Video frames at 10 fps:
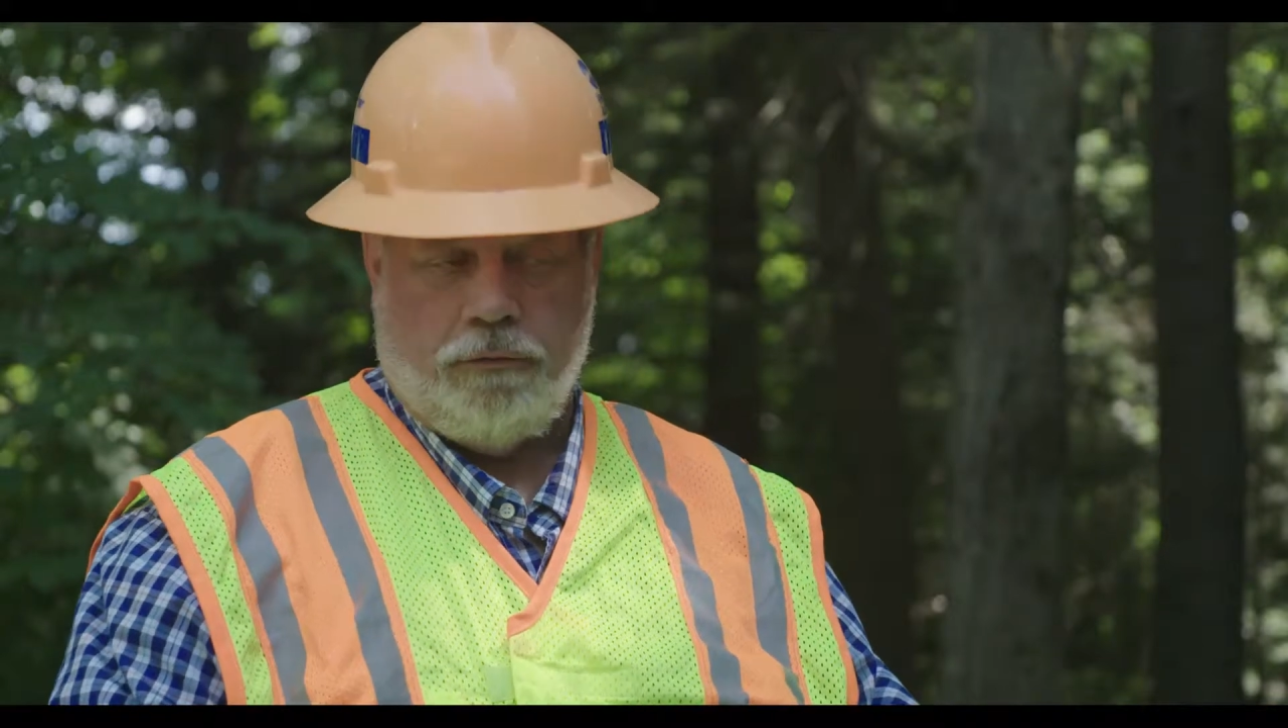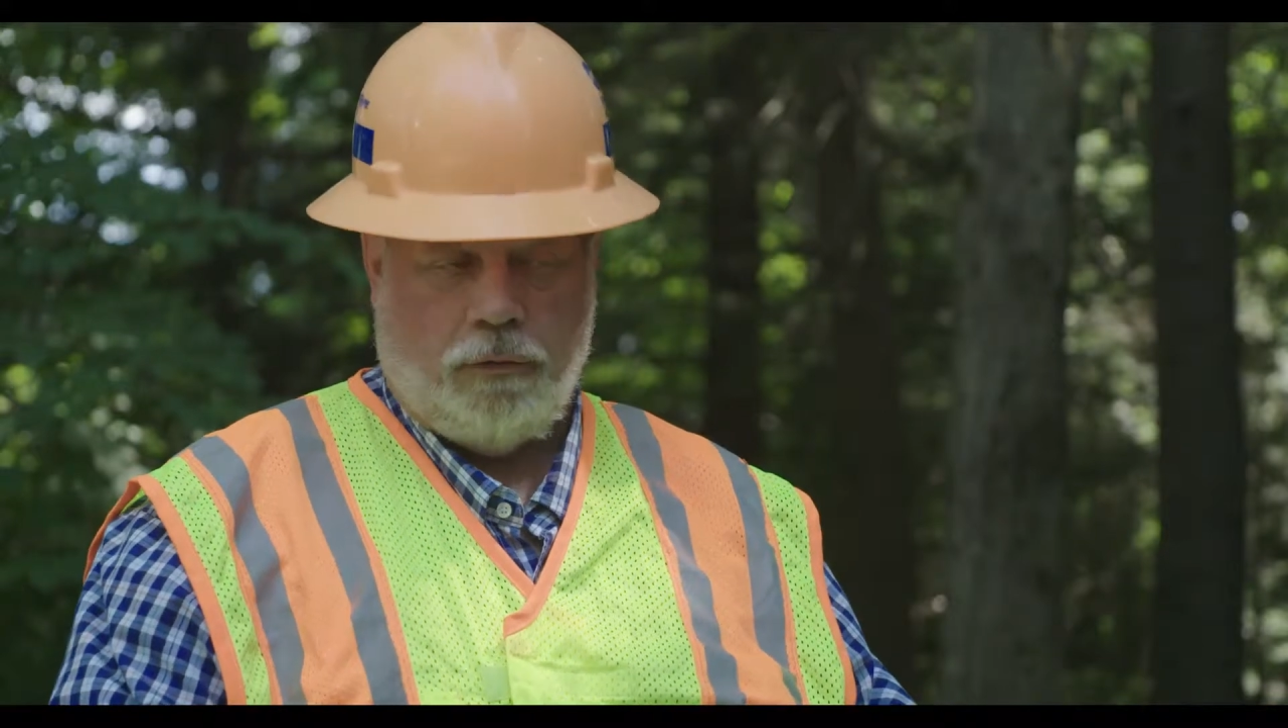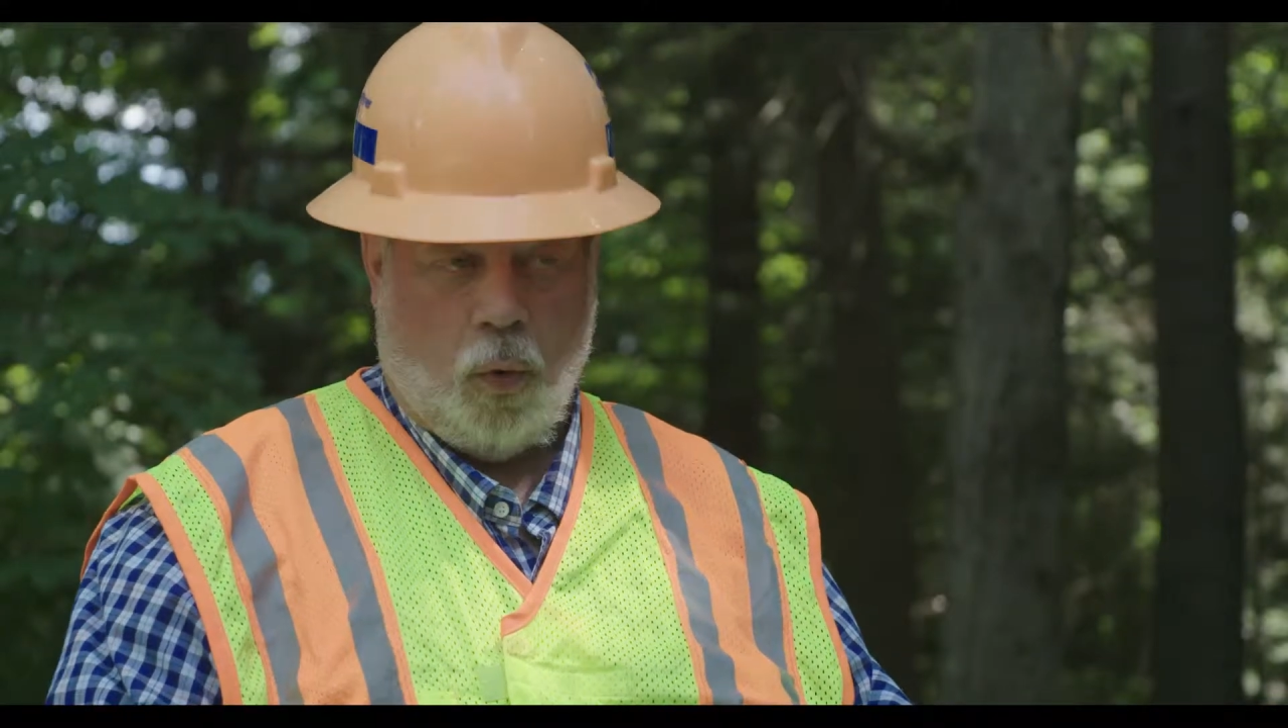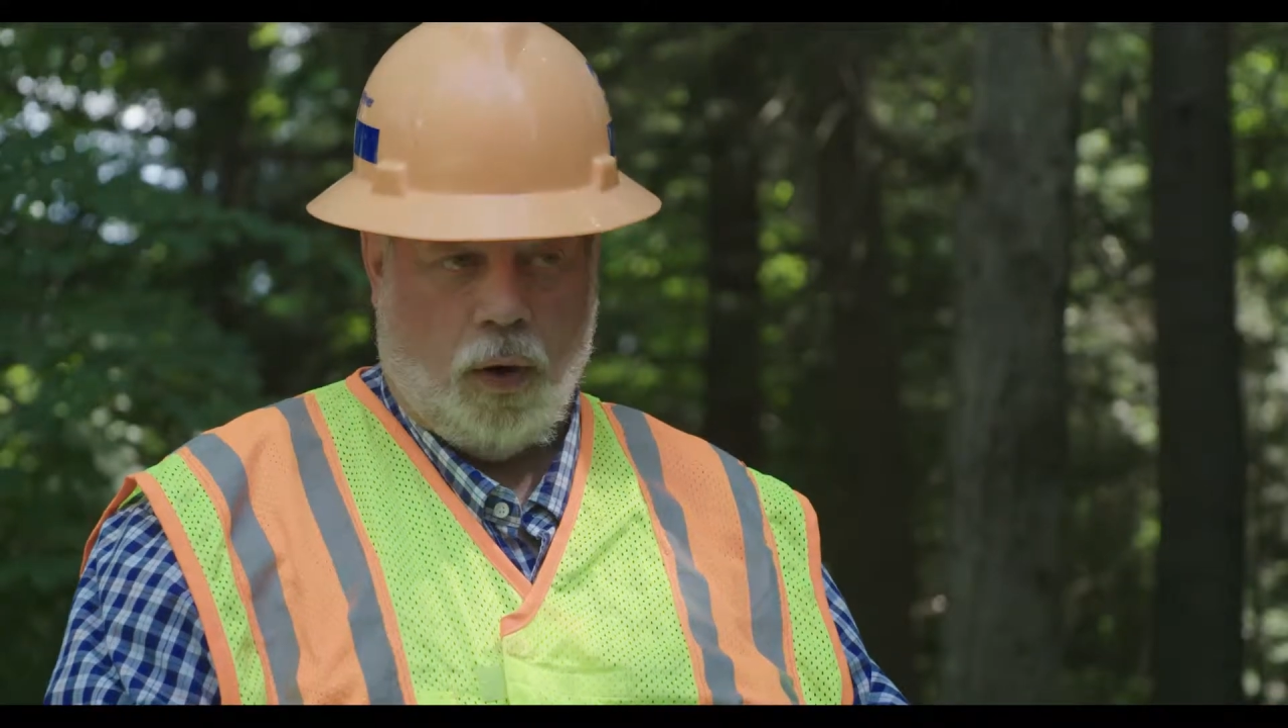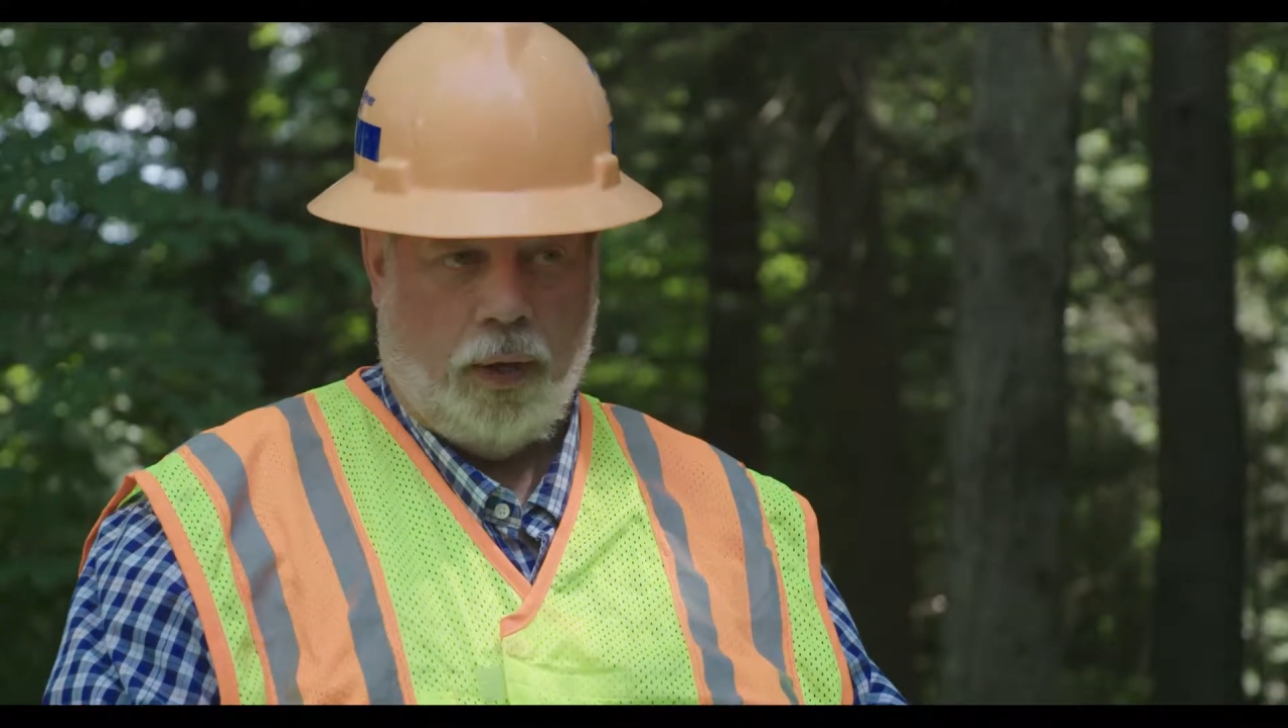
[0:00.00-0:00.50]

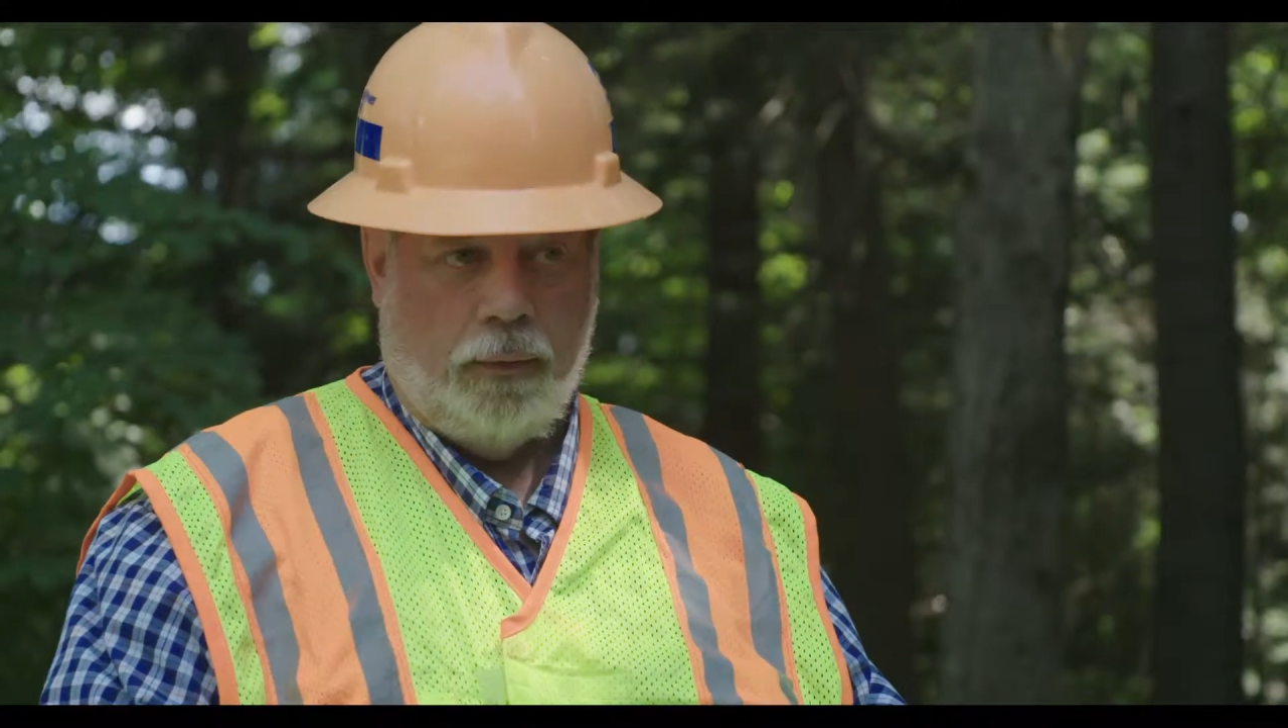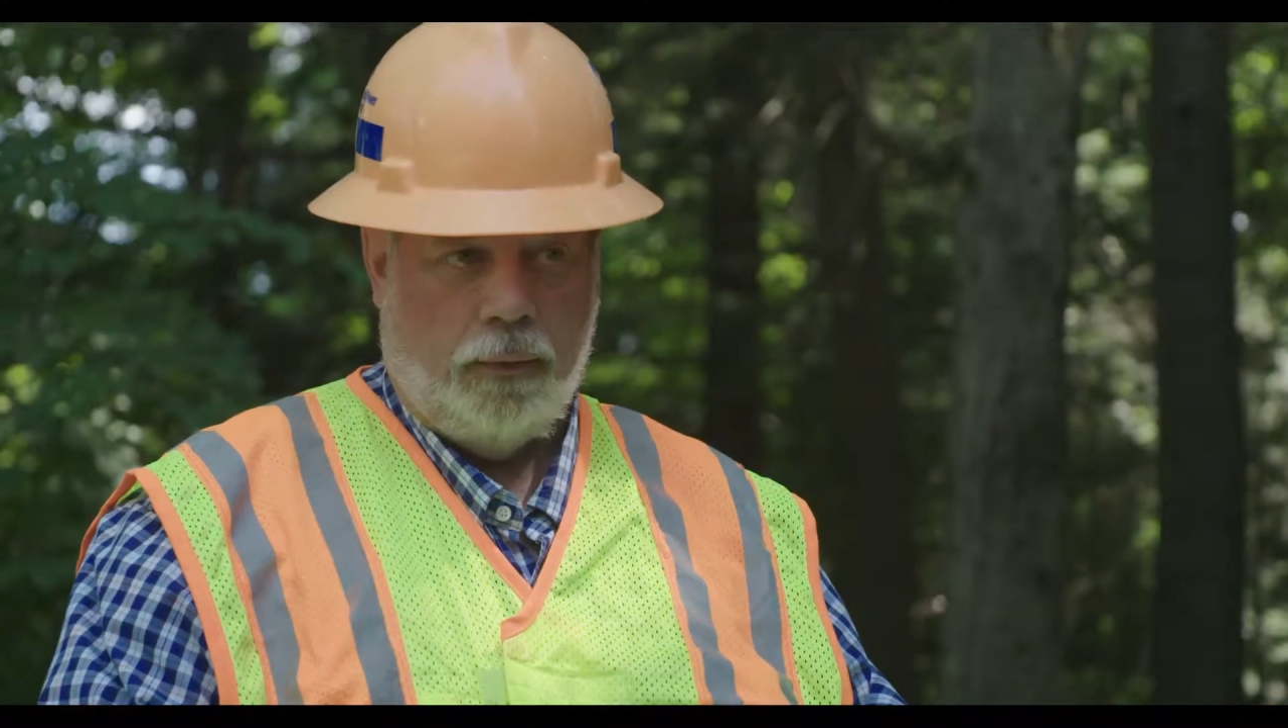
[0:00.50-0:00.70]
floor,